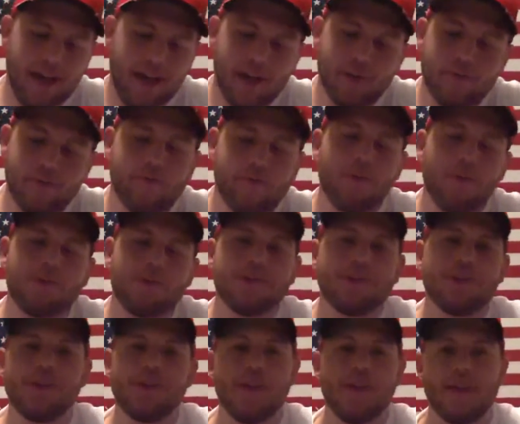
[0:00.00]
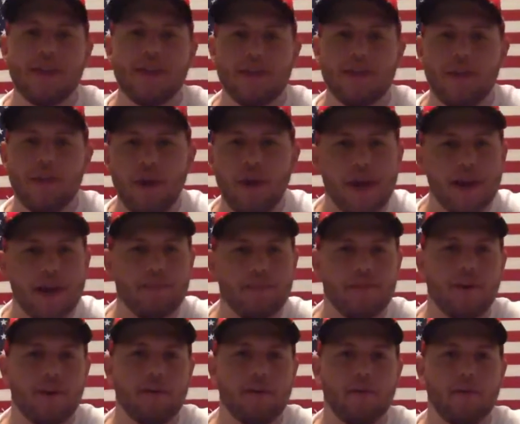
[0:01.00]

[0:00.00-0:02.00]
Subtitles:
Unfortunately, they don't have Doug